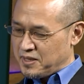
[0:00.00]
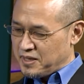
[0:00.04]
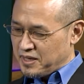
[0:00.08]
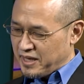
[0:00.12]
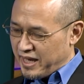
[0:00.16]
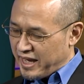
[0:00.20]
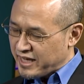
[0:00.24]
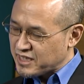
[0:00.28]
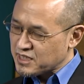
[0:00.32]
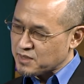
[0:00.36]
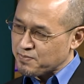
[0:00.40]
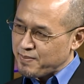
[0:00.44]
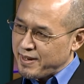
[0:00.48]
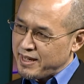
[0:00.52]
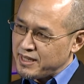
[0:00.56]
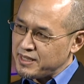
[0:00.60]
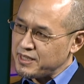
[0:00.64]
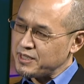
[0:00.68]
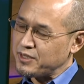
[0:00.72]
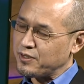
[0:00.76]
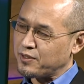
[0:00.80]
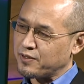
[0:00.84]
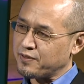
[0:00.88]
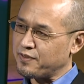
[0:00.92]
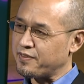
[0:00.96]

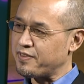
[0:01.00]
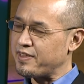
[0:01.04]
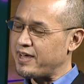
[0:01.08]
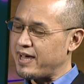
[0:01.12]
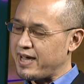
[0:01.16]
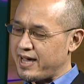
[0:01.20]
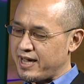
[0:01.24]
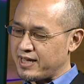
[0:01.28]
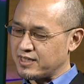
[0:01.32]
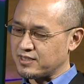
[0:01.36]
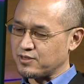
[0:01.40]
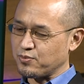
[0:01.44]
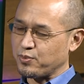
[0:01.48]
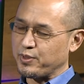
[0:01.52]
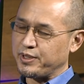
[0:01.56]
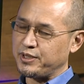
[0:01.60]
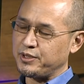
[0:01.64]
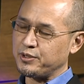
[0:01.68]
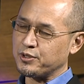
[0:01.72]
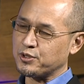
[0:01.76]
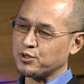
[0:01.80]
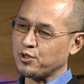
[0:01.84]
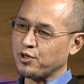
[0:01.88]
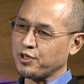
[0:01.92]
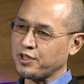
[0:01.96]
Expanding on that, when
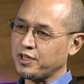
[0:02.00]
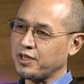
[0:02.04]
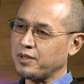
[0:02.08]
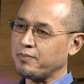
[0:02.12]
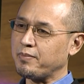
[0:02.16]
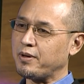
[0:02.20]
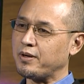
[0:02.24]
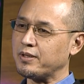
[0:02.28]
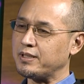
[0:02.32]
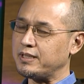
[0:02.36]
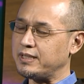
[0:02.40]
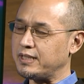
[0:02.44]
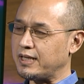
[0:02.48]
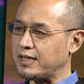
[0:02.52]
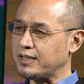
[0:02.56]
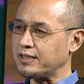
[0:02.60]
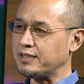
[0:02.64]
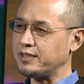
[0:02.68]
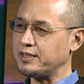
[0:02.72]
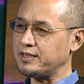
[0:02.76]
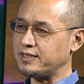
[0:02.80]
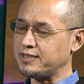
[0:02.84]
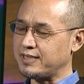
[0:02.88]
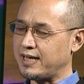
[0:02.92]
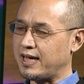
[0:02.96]
you're talking about
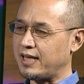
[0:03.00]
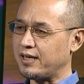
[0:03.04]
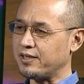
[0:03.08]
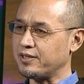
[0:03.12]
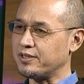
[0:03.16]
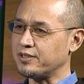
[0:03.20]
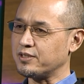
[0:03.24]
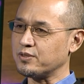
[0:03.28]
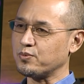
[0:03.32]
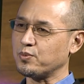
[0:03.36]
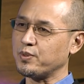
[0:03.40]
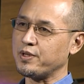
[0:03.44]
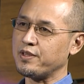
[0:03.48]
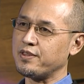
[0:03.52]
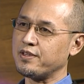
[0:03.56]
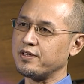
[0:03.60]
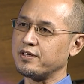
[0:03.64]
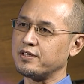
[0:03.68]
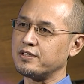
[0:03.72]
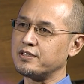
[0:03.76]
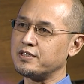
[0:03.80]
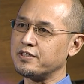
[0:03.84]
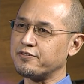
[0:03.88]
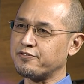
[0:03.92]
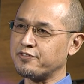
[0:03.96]
younger talent with a
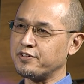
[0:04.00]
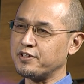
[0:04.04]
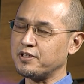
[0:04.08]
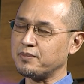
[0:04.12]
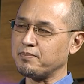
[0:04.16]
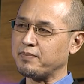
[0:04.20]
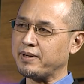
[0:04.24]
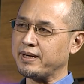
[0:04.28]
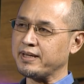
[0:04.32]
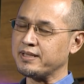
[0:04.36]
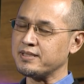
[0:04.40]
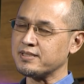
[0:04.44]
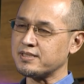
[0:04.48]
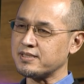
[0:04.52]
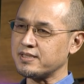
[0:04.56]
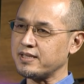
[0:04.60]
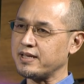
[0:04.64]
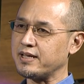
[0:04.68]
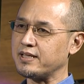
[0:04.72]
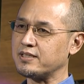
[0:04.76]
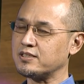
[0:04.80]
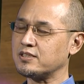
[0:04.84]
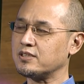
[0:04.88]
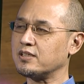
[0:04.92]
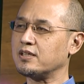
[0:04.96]
different
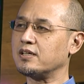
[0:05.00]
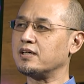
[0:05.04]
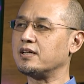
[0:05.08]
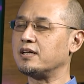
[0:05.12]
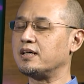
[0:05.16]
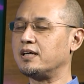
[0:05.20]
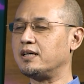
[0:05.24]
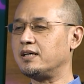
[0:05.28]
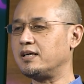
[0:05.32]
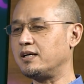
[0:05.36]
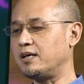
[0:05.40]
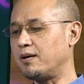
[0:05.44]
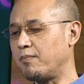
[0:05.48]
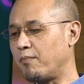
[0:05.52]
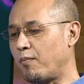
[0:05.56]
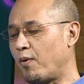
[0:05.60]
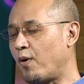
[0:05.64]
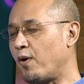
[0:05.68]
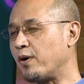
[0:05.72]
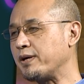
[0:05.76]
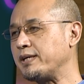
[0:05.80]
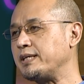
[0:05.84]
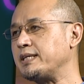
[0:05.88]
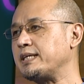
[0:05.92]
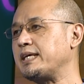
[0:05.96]
mindset,
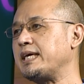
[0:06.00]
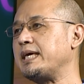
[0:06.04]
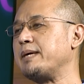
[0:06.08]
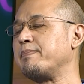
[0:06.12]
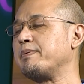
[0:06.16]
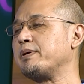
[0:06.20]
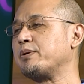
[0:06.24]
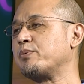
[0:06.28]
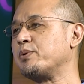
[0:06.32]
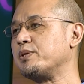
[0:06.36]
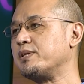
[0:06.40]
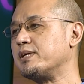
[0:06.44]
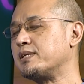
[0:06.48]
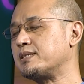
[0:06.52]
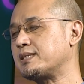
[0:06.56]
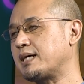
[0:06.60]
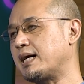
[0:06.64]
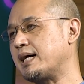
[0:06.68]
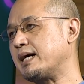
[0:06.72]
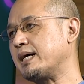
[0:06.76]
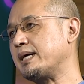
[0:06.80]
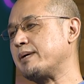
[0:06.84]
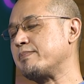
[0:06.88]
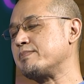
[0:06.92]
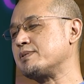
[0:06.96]
more in keeping with the
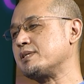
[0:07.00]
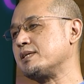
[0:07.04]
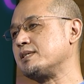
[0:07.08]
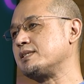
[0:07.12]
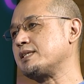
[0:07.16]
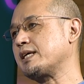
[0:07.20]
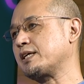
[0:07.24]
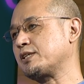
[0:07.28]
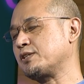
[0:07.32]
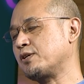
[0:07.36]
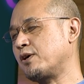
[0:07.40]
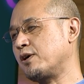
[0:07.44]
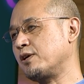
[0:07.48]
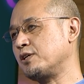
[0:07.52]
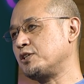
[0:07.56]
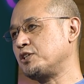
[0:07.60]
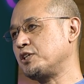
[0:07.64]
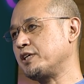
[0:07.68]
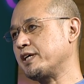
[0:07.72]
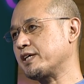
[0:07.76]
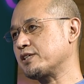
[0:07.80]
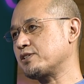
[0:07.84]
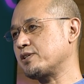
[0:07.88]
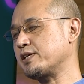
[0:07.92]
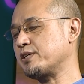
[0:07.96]
times and technology,
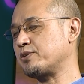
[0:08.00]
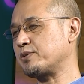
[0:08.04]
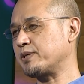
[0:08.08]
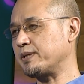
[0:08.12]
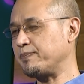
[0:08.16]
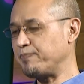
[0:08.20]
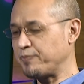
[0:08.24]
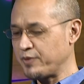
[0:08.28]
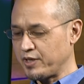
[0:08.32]
etc.